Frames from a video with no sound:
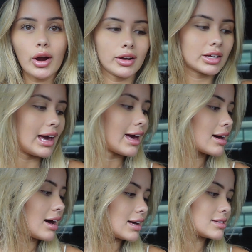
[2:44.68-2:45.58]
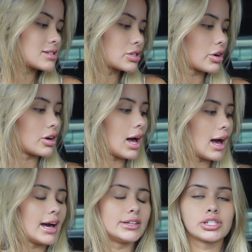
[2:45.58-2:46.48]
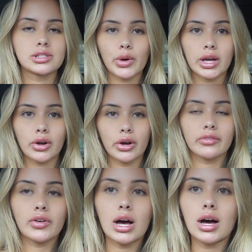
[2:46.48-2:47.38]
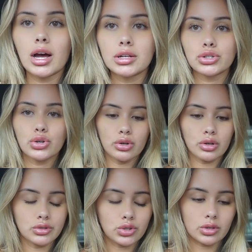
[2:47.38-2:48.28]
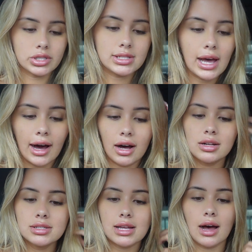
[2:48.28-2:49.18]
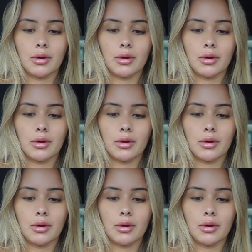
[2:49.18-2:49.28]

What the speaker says: Okay guys, so I just went over to George's house,